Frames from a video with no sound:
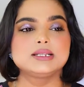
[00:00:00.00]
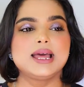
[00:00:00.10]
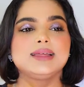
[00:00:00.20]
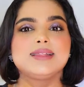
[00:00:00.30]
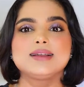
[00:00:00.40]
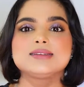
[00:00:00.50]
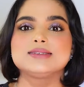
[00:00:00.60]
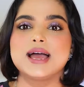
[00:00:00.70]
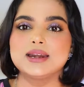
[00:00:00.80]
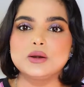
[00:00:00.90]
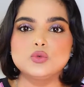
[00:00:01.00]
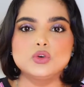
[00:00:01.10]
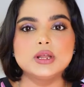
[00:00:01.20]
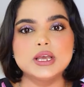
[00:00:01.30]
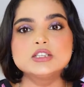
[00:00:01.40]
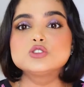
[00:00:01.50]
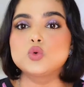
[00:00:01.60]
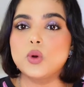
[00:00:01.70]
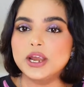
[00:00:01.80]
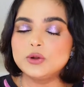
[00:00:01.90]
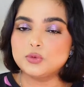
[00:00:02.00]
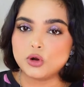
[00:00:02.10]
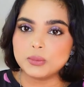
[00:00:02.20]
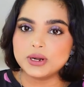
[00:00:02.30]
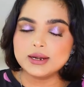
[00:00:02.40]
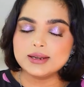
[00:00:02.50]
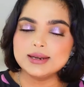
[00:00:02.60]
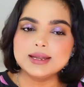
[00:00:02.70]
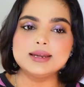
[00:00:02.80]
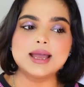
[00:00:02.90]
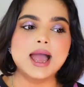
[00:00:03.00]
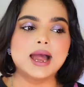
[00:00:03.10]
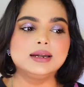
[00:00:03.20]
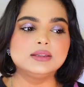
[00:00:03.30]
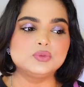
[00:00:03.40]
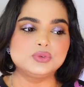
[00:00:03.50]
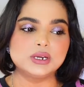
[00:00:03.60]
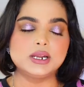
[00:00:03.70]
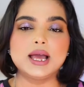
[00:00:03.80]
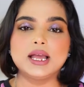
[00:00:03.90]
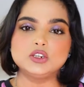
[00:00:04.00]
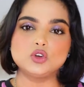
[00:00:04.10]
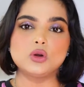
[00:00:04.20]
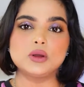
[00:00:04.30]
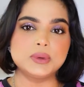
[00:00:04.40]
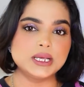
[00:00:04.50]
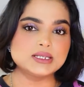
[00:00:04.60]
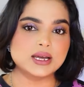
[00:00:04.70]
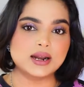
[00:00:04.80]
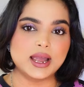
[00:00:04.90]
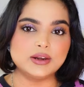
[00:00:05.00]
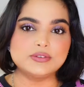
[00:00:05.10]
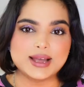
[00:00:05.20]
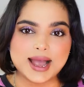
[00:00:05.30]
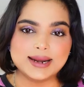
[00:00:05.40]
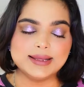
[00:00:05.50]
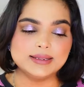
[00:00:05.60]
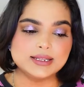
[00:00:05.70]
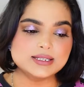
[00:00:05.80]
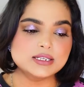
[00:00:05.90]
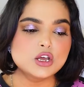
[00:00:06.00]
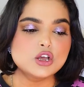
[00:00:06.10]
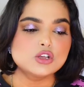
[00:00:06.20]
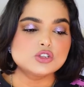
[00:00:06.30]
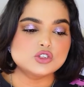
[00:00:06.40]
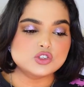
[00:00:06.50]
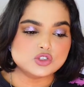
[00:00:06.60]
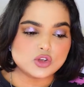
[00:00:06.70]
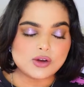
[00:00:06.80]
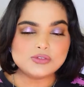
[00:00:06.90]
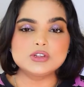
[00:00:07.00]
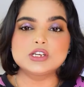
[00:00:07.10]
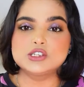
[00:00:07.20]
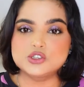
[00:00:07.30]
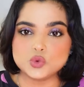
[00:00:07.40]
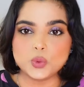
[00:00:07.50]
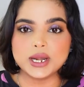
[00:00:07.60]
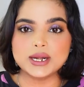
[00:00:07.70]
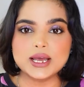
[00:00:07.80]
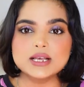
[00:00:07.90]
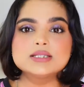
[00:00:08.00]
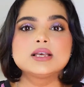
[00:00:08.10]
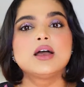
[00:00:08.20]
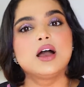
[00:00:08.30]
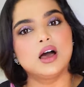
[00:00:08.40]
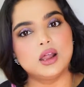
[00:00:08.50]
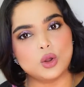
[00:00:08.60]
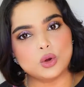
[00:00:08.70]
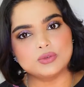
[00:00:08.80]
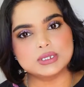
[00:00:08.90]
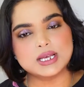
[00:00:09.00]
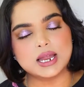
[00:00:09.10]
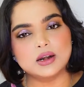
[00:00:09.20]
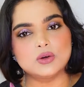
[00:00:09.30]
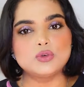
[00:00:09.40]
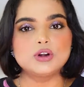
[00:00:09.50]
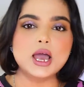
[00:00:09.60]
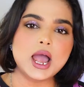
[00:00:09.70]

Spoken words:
Like, that sandalwood is quite prominent in it, and the vanilla and tonka beans are kind of adding this soft sweetness along with sandalwood.